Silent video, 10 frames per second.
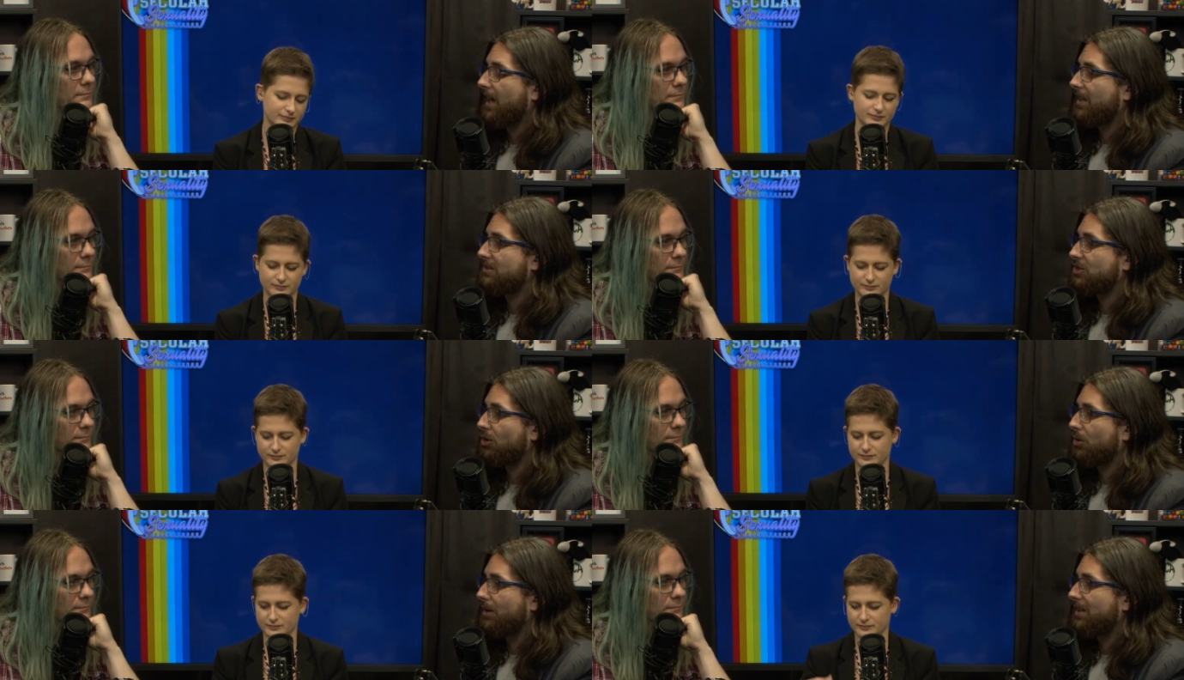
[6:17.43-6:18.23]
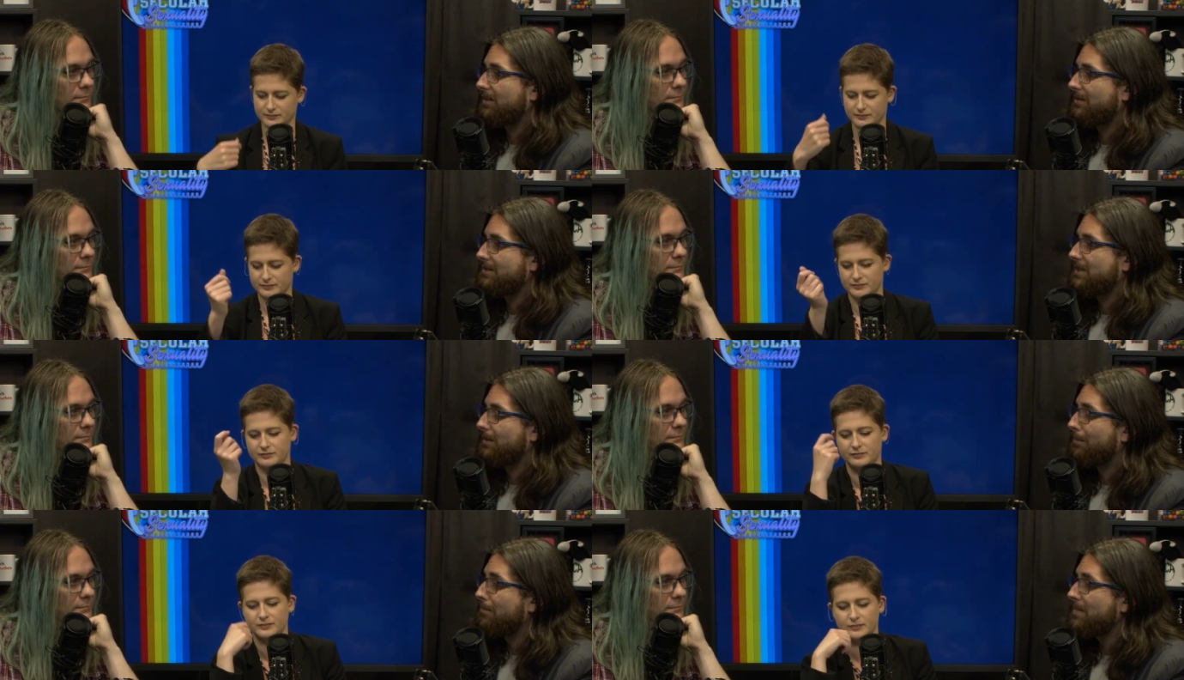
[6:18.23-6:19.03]
Speaker 1: And so it,
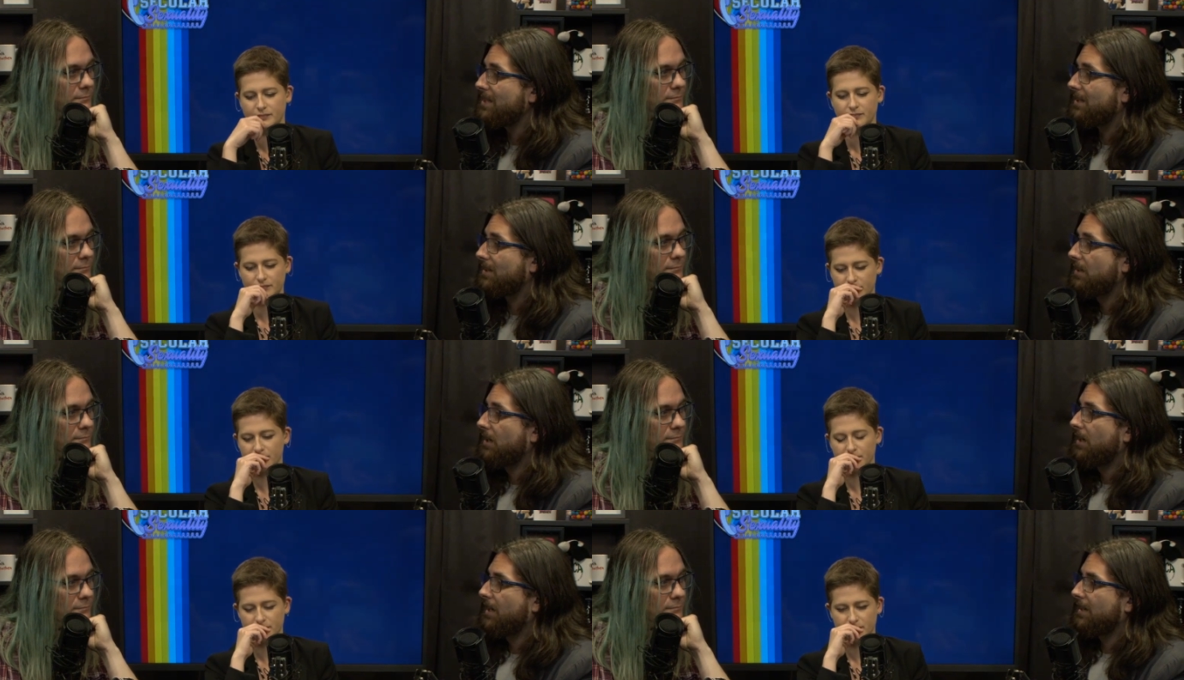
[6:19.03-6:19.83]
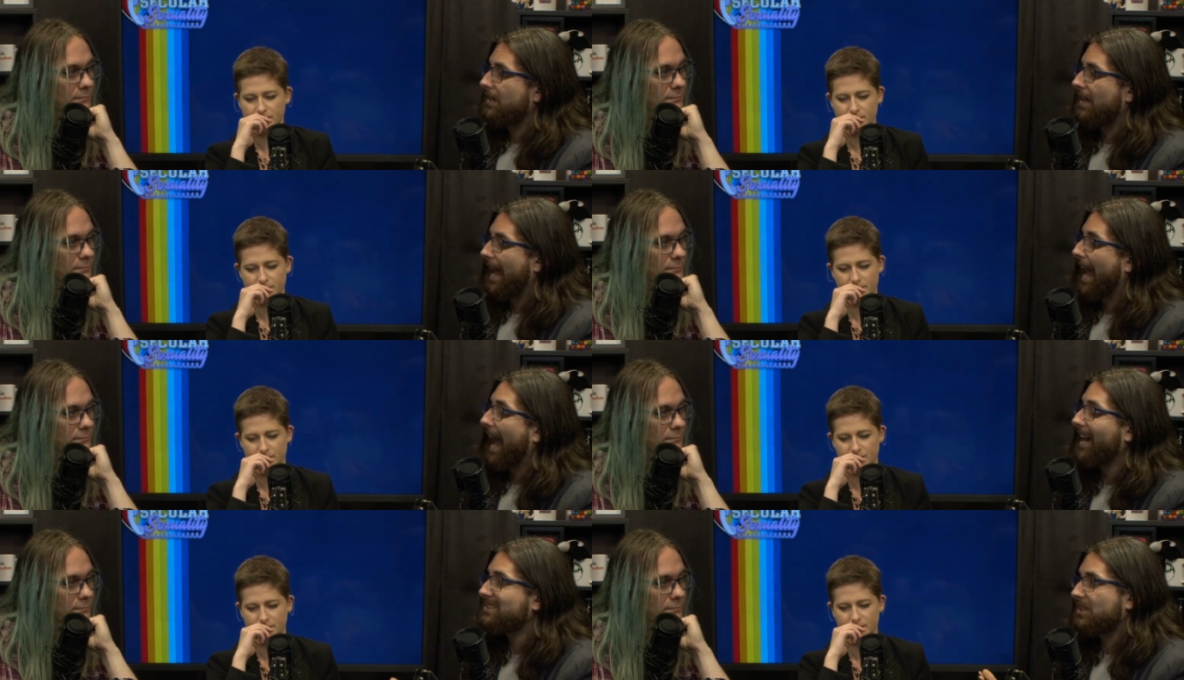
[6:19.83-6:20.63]
to me,
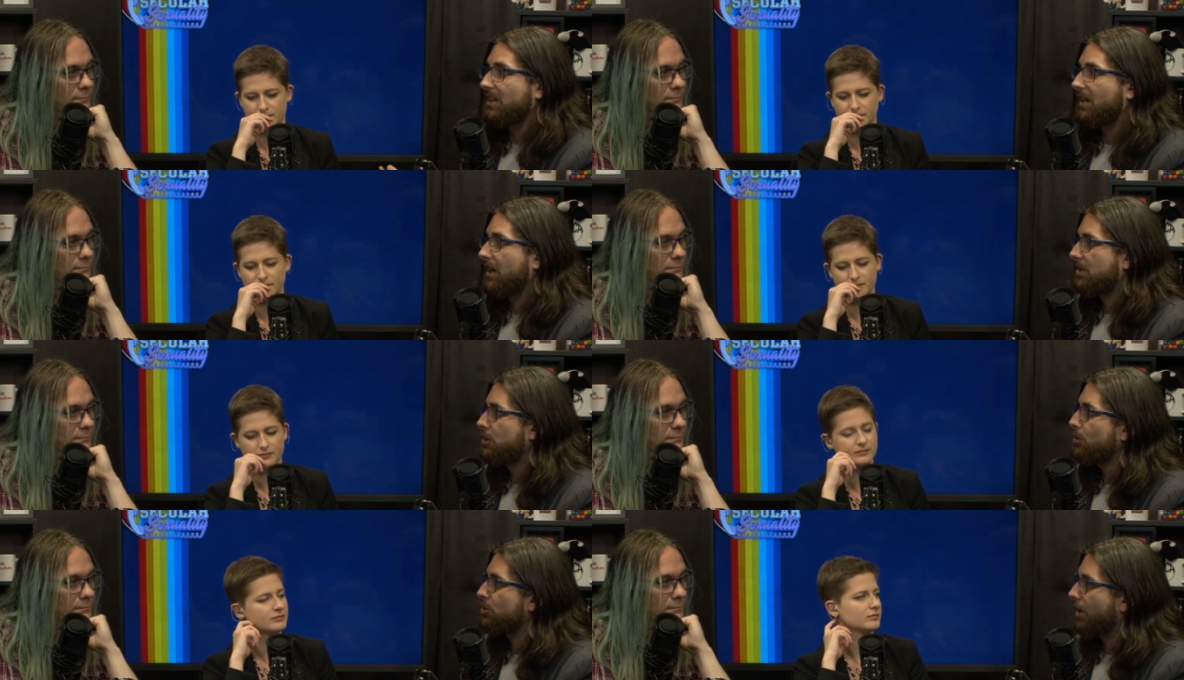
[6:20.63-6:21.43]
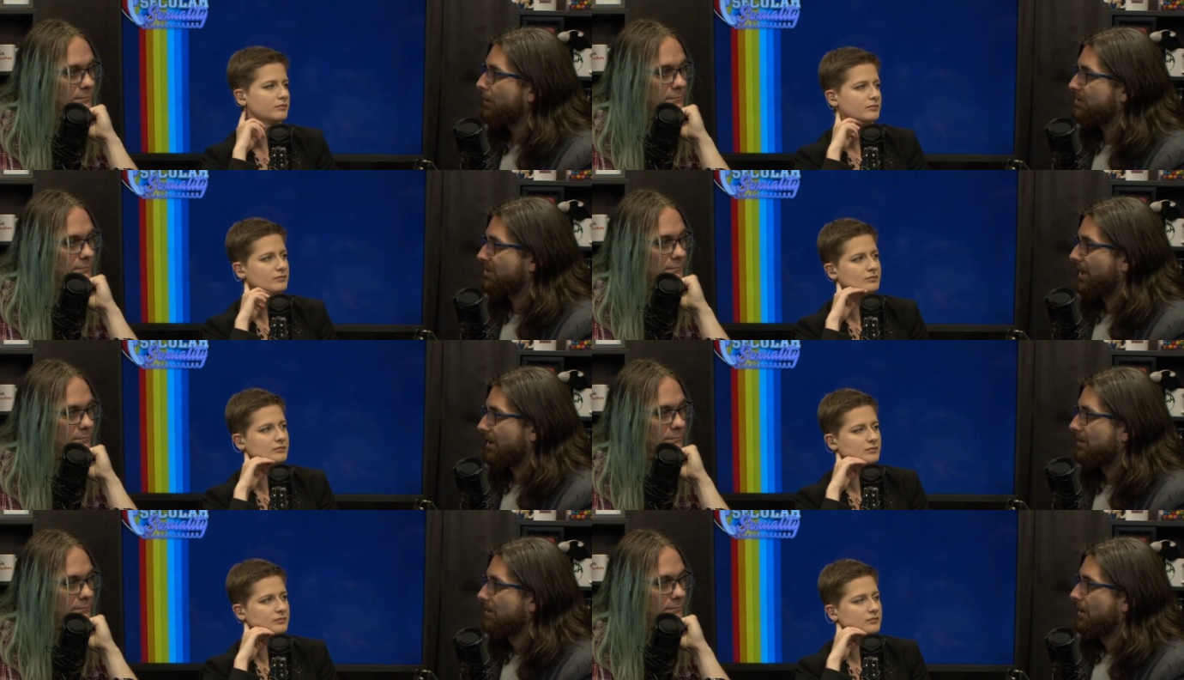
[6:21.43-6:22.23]
has a, a huge
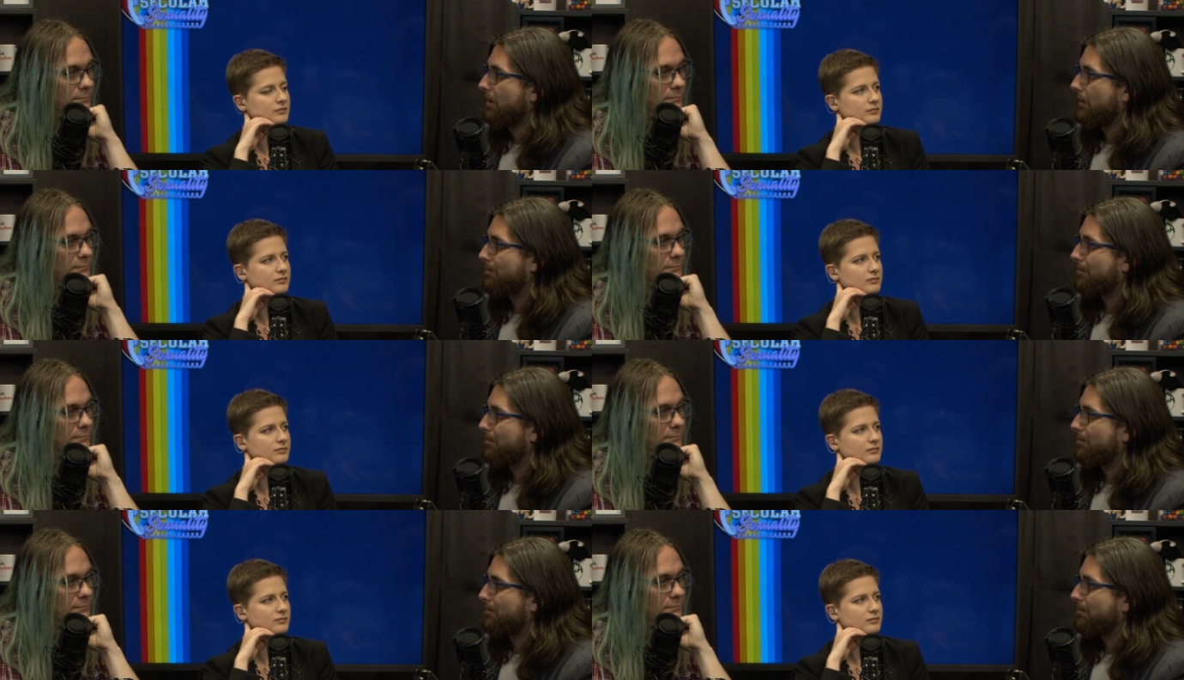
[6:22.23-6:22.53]
upside,